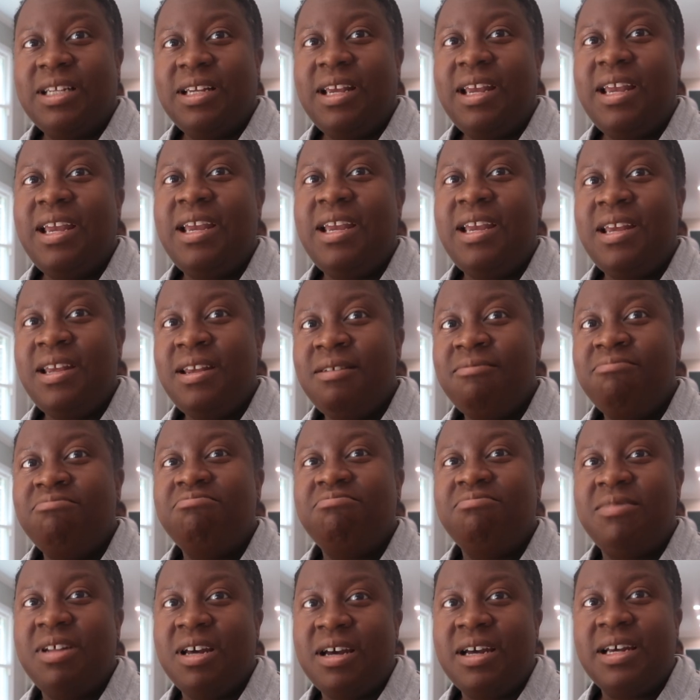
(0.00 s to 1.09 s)
he
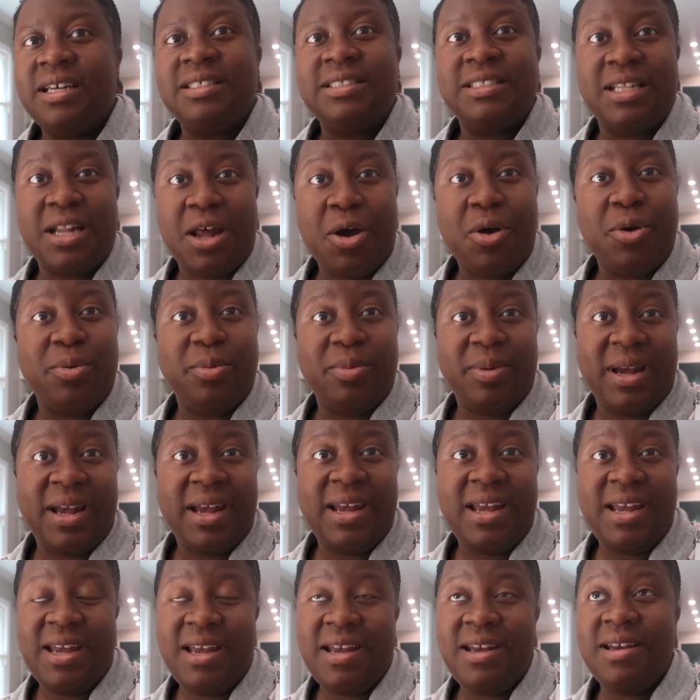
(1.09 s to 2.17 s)
does know, and
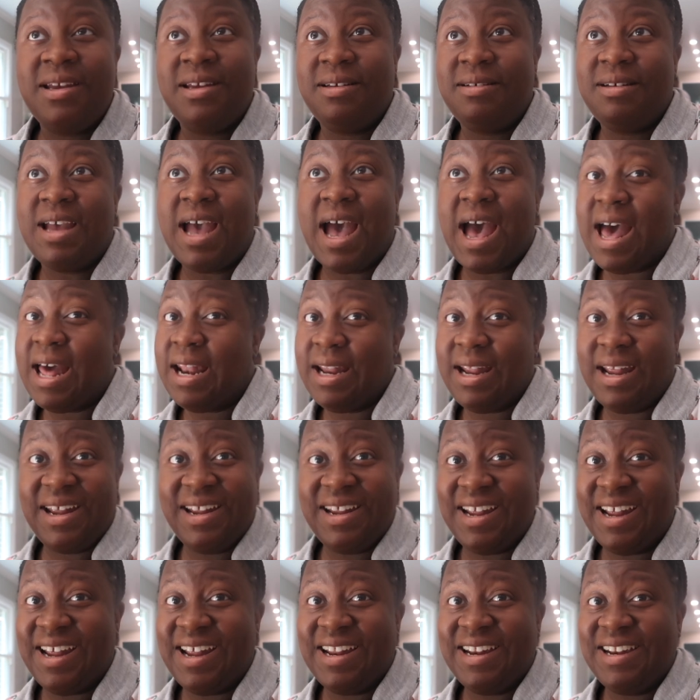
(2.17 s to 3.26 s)
he got
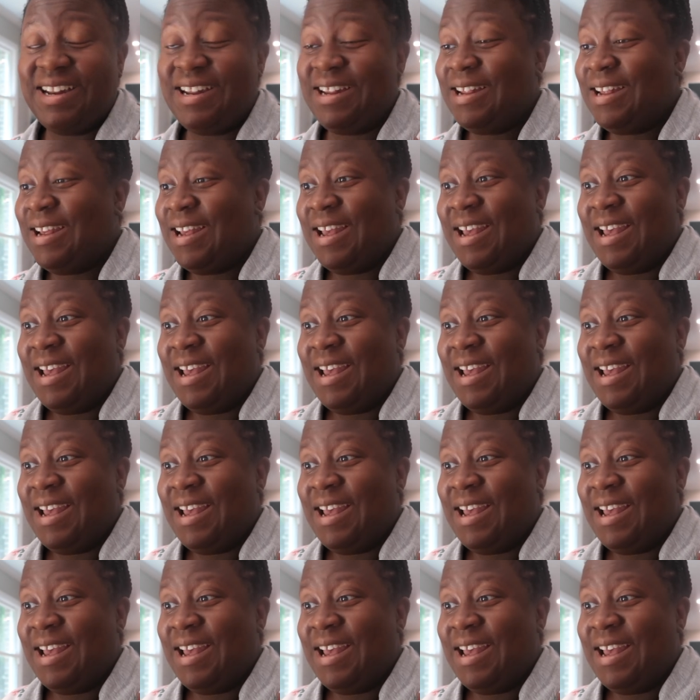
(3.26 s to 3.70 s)
it, and